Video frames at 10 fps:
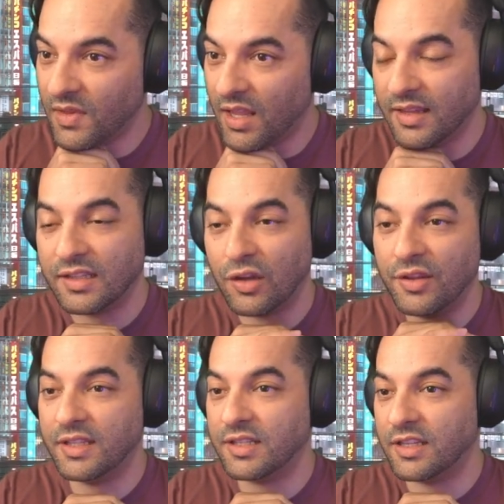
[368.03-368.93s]
And that's all
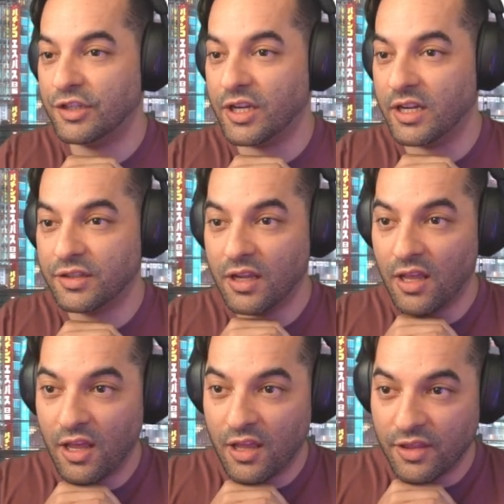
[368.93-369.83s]
that's going to change.
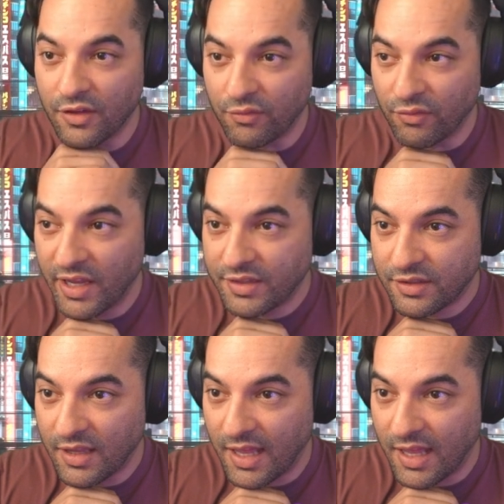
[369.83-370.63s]
The rest